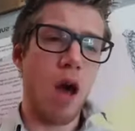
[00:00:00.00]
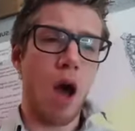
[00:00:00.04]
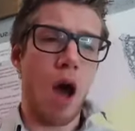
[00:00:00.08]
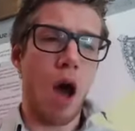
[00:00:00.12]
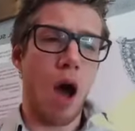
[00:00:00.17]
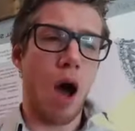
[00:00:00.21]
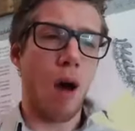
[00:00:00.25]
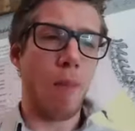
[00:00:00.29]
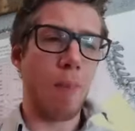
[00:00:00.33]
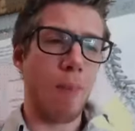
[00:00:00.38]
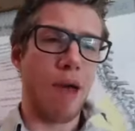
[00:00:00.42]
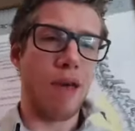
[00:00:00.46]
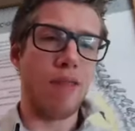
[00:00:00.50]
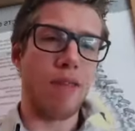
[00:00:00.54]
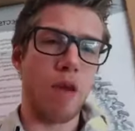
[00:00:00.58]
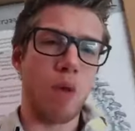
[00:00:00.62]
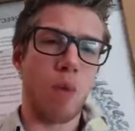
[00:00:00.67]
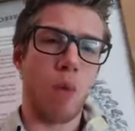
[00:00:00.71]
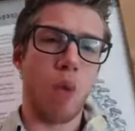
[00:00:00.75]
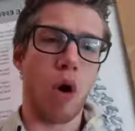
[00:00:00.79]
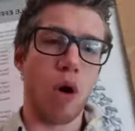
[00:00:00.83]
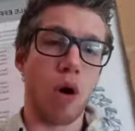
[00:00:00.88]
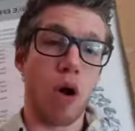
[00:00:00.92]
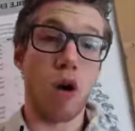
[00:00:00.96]
and
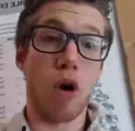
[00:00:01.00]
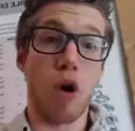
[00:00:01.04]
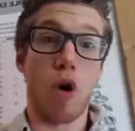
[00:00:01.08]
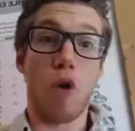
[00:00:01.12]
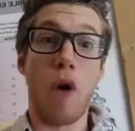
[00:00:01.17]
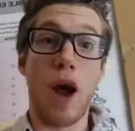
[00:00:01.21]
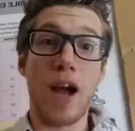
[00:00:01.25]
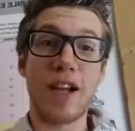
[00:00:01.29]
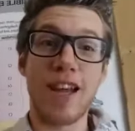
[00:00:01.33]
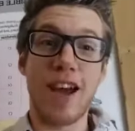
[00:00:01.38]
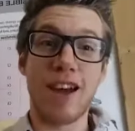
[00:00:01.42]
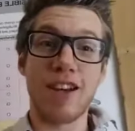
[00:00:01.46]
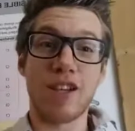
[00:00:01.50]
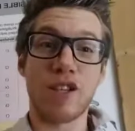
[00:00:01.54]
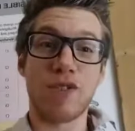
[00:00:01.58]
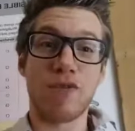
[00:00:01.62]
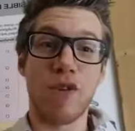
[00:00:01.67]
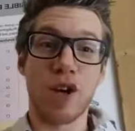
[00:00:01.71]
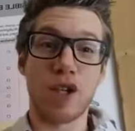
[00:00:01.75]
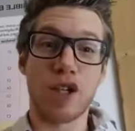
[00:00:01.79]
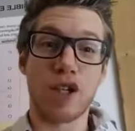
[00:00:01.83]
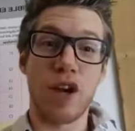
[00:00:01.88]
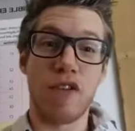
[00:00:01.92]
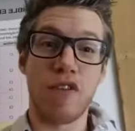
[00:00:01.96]
then one on erectile
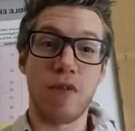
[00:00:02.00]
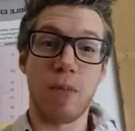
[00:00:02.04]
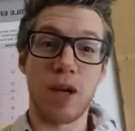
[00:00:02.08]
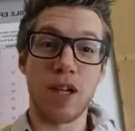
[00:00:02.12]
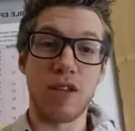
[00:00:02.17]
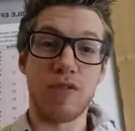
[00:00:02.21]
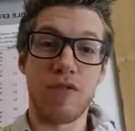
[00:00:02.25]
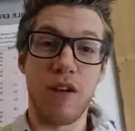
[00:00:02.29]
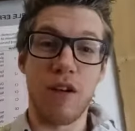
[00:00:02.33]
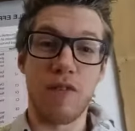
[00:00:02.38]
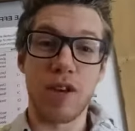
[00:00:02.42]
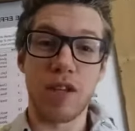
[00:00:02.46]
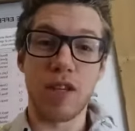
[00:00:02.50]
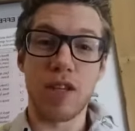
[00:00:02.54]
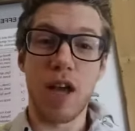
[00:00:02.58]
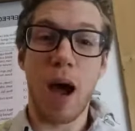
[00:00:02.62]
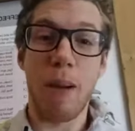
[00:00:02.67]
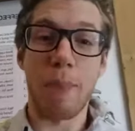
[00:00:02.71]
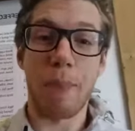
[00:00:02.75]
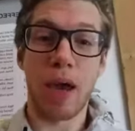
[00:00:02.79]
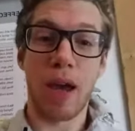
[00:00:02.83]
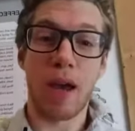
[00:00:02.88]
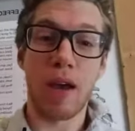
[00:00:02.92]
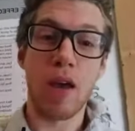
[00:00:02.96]
dysfunction, everybody's favorite
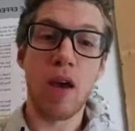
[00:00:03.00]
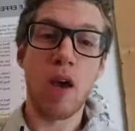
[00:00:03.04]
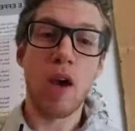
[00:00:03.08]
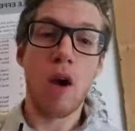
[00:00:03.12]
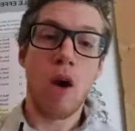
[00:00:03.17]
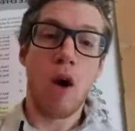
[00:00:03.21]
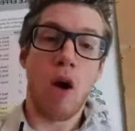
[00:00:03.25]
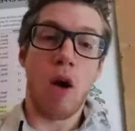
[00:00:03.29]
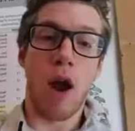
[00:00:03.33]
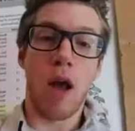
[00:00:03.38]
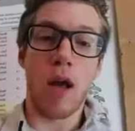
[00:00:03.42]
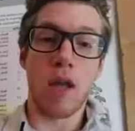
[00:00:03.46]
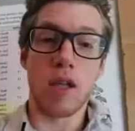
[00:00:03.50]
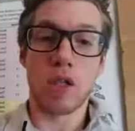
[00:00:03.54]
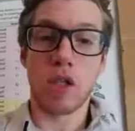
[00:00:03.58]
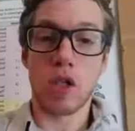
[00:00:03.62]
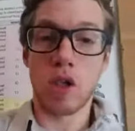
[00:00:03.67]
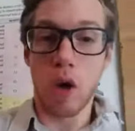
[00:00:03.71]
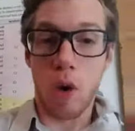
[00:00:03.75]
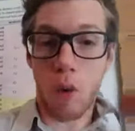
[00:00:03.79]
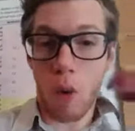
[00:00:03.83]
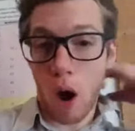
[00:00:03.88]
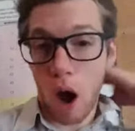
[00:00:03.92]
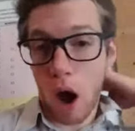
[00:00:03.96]
topic. All right,
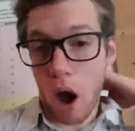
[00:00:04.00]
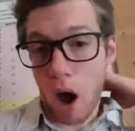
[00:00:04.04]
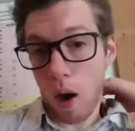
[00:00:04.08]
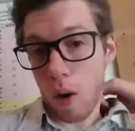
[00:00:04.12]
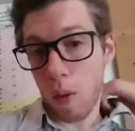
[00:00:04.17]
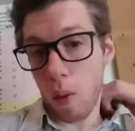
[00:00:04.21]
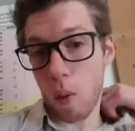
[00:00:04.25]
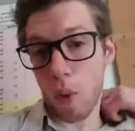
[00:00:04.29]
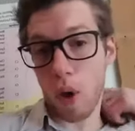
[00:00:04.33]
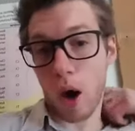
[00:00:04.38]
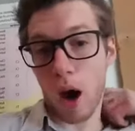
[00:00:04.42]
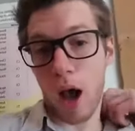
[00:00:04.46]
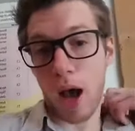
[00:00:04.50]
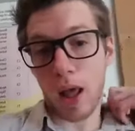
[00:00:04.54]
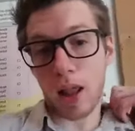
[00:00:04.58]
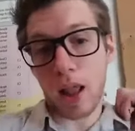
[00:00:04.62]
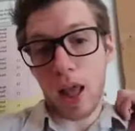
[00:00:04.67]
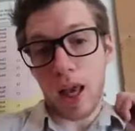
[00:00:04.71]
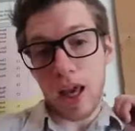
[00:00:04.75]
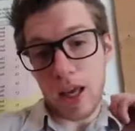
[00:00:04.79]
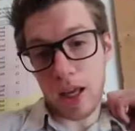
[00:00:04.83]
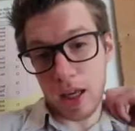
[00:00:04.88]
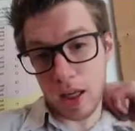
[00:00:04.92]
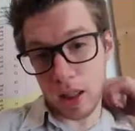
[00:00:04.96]
so what I
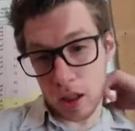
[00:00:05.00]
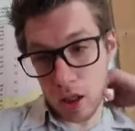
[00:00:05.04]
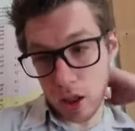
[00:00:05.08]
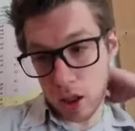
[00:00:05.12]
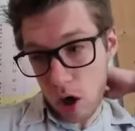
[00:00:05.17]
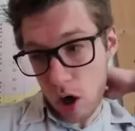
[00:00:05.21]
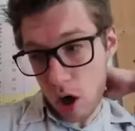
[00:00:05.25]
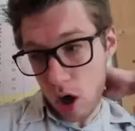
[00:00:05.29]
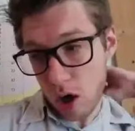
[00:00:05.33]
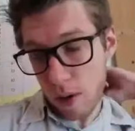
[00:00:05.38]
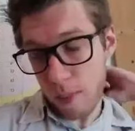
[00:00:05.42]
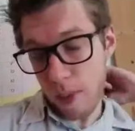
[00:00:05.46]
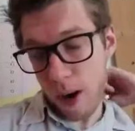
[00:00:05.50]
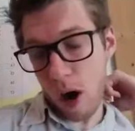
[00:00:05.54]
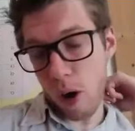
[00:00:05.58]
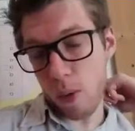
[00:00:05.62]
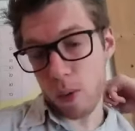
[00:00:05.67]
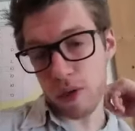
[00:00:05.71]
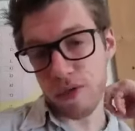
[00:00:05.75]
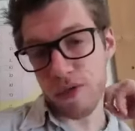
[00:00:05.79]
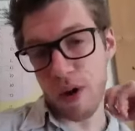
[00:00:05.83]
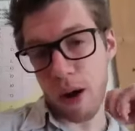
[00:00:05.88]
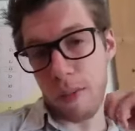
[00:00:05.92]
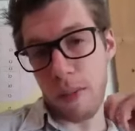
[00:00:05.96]
like to talk about
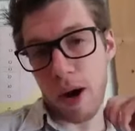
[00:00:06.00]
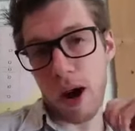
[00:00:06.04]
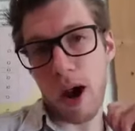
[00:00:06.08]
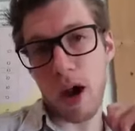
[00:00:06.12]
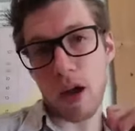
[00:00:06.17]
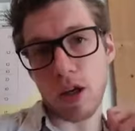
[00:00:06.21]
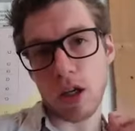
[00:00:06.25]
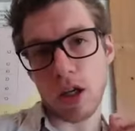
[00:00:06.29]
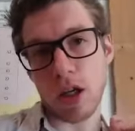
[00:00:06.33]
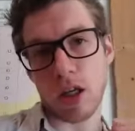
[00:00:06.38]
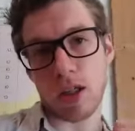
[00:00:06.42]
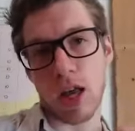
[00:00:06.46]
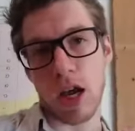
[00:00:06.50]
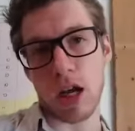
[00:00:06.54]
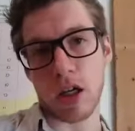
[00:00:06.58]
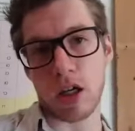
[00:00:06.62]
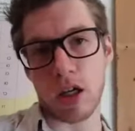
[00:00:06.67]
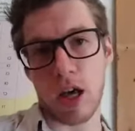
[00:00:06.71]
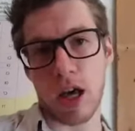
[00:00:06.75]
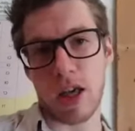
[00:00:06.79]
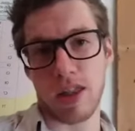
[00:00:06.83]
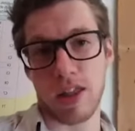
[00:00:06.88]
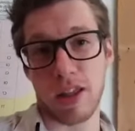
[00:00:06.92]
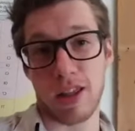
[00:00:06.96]
with fibromyalgia is
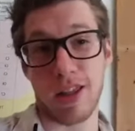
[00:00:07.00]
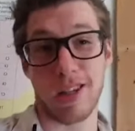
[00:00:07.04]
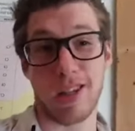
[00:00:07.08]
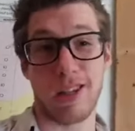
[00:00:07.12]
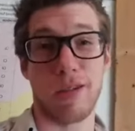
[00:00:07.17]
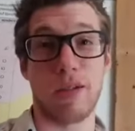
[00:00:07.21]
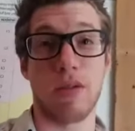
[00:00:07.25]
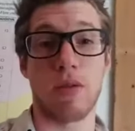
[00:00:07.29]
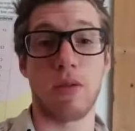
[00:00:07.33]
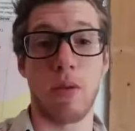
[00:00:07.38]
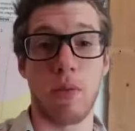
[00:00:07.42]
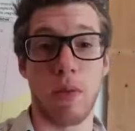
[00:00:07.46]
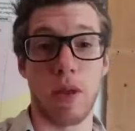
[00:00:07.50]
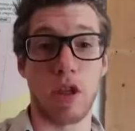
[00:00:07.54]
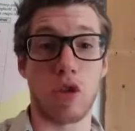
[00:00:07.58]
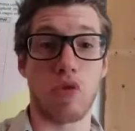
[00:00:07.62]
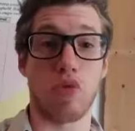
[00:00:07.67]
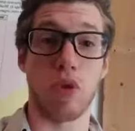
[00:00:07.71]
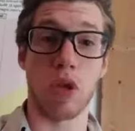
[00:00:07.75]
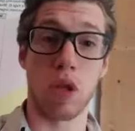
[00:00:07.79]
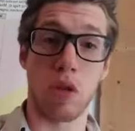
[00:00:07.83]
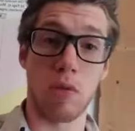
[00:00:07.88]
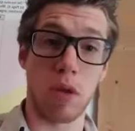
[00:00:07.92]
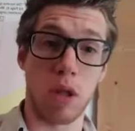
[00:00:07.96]
actually, I think this is something that's
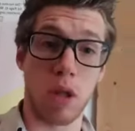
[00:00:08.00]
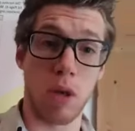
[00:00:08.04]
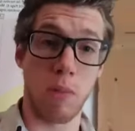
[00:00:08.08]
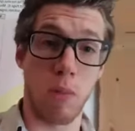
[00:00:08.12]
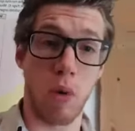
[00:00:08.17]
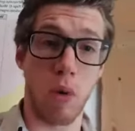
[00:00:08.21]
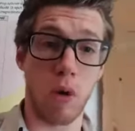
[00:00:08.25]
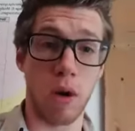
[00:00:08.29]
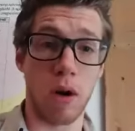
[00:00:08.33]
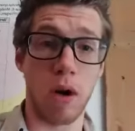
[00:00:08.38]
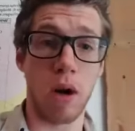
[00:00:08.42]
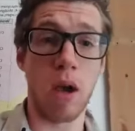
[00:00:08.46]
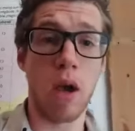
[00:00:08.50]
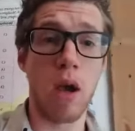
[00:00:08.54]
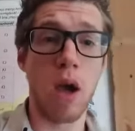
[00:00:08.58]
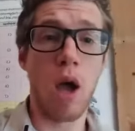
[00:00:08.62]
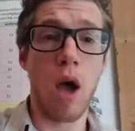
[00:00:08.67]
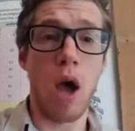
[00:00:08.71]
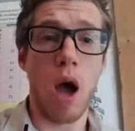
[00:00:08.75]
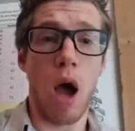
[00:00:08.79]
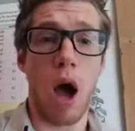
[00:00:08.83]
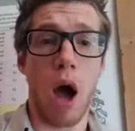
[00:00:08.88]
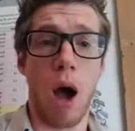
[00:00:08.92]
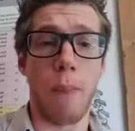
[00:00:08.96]
really, really important.
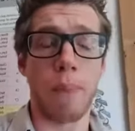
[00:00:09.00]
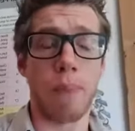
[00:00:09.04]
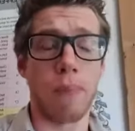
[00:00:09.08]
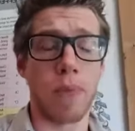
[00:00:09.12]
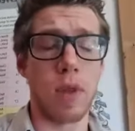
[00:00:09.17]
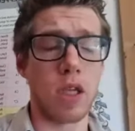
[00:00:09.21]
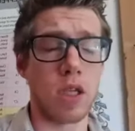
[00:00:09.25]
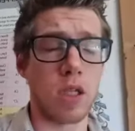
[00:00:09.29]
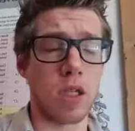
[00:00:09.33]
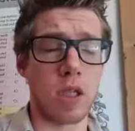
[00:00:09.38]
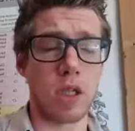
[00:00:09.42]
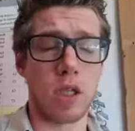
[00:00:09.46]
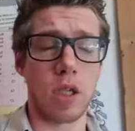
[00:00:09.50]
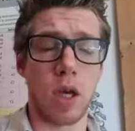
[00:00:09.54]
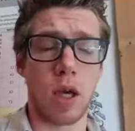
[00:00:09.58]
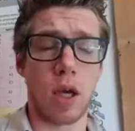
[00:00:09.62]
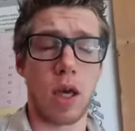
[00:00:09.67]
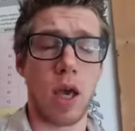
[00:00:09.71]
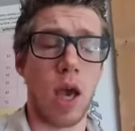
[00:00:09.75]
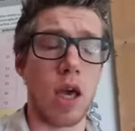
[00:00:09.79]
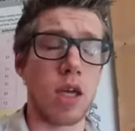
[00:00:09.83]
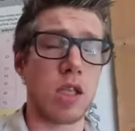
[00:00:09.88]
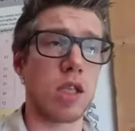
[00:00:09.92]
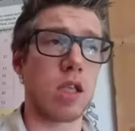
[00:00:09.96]
This is a
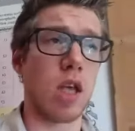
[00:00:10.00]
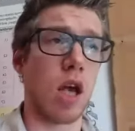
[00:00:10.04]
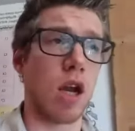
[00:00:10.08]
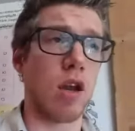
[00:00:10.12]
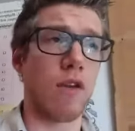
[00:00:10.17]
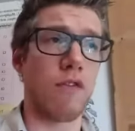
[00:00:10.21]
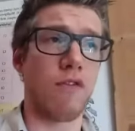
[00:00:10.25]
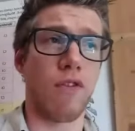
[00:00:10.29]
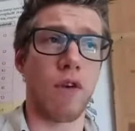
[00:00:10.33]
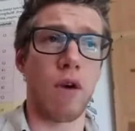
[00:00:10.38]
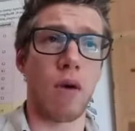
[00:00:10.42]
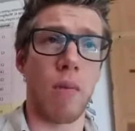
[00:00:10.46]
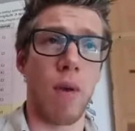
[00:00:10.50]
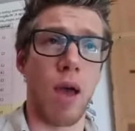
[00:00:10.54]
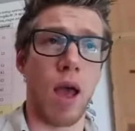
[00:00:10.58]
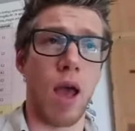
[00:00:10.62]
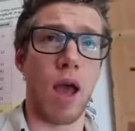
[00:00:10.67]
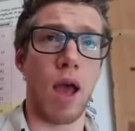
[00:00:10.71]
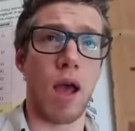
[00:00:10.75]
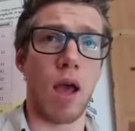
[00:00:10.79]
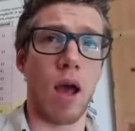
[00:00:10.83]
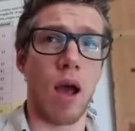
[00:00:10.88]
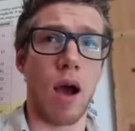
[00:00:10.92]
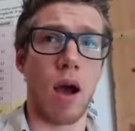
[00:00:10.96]
case study from
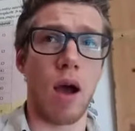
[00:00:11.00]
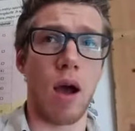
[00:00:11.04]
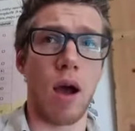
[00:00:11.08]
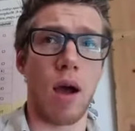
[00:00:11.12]
a